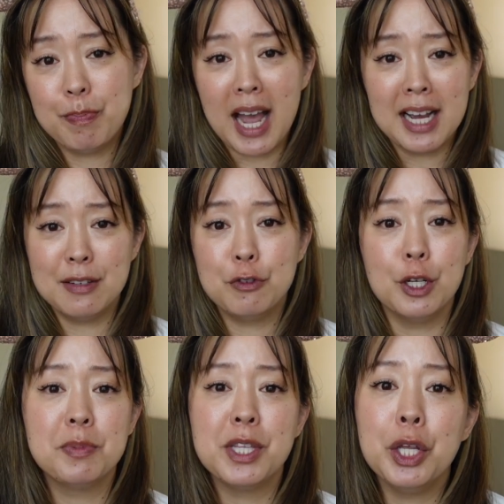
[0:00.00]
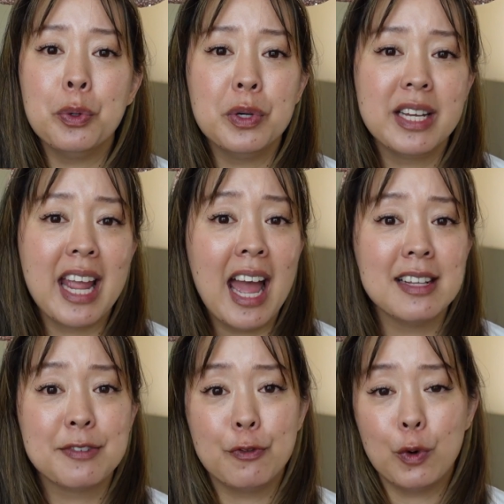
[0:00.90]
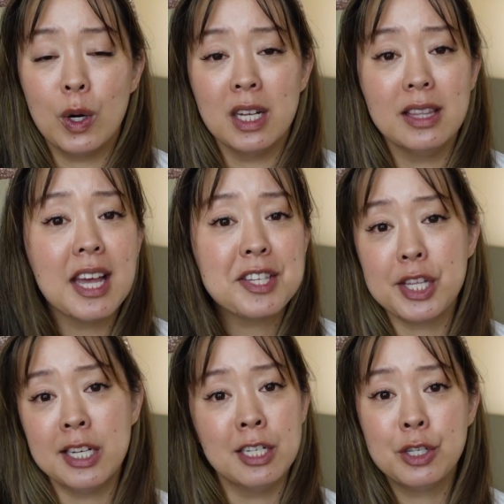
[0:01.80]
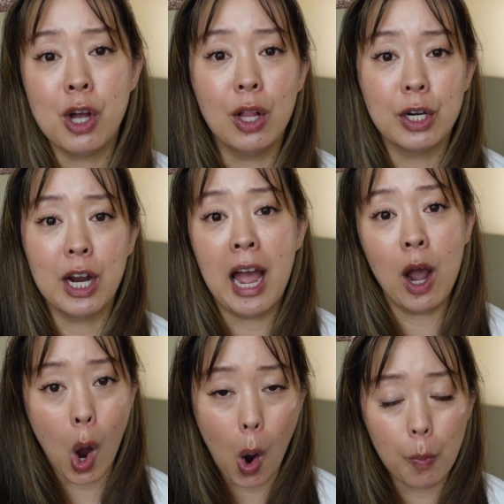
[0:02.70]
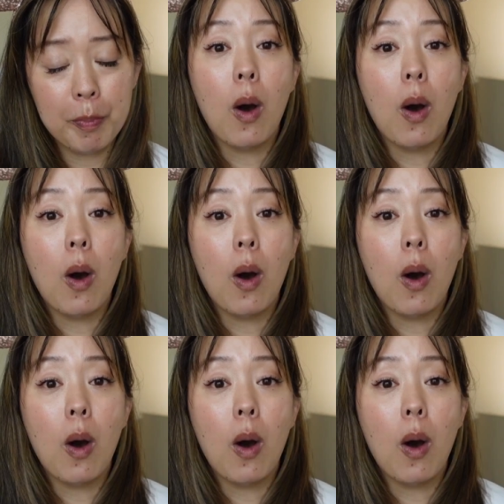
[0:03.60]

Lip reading: bags of chips that you would get for less than $1 at home.